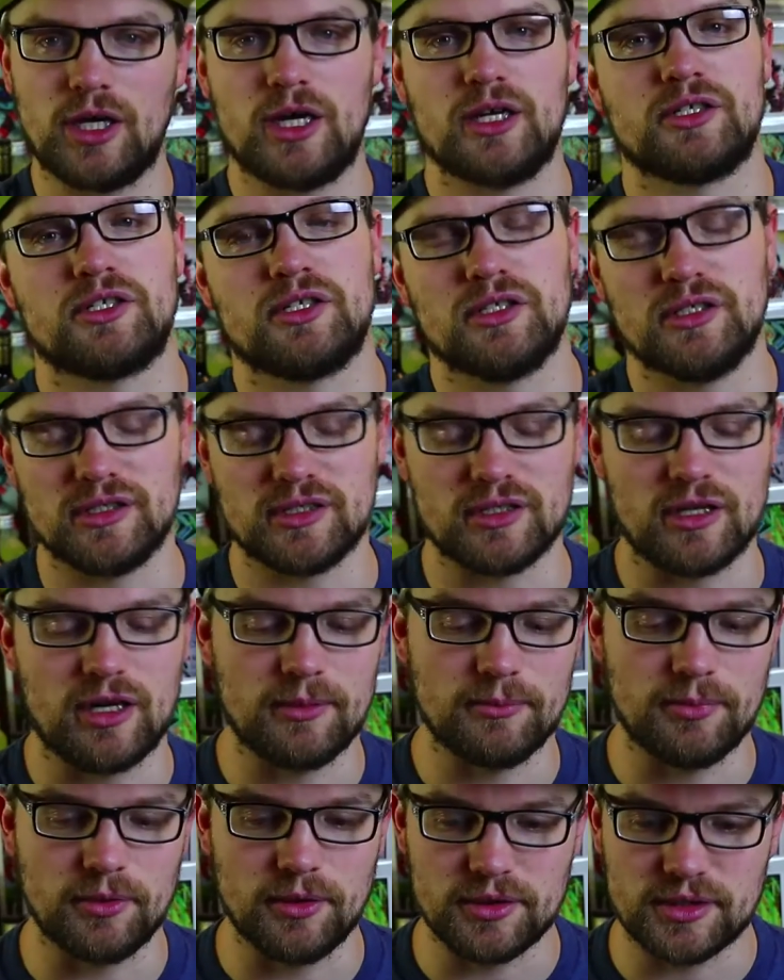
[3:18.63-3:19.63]
launches
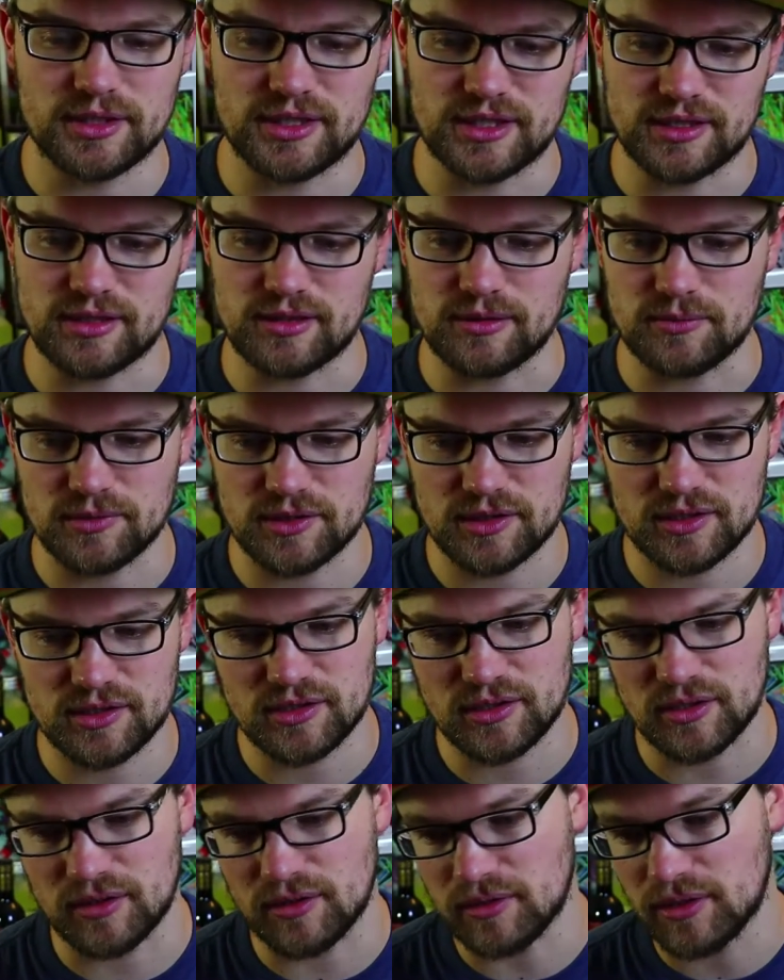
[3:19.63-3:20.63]
on both systems,
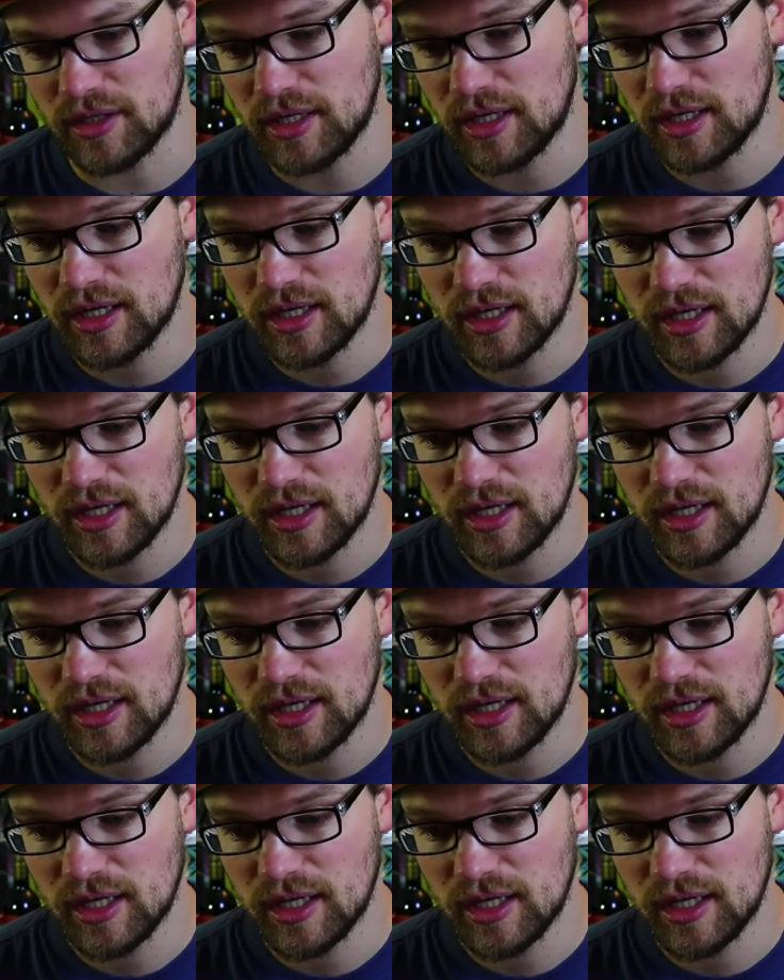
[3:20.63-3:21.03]
so...